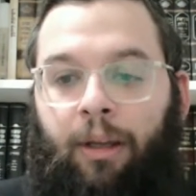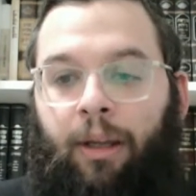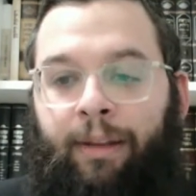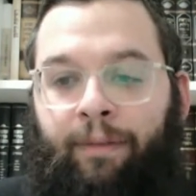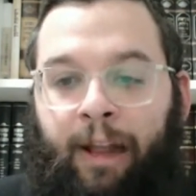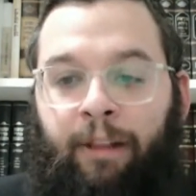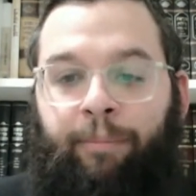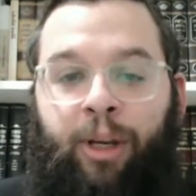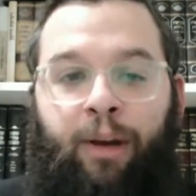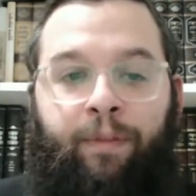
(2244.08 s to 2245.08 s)

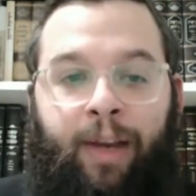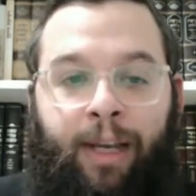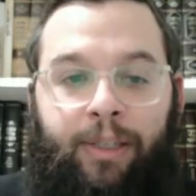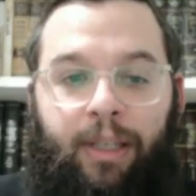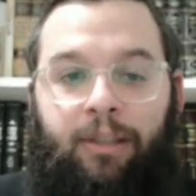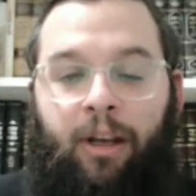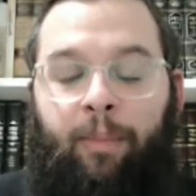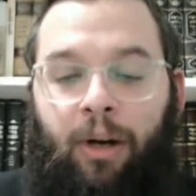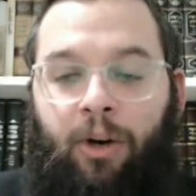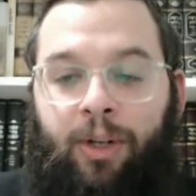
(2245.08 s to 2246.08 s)
enveloping your face, that's
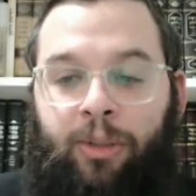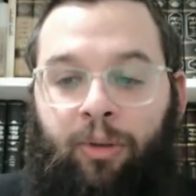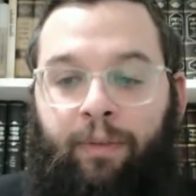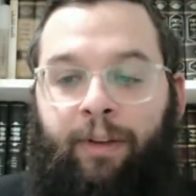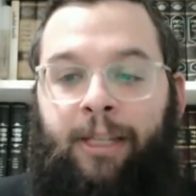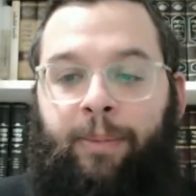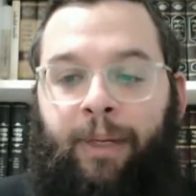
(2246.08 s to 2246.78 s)
coming across through the face,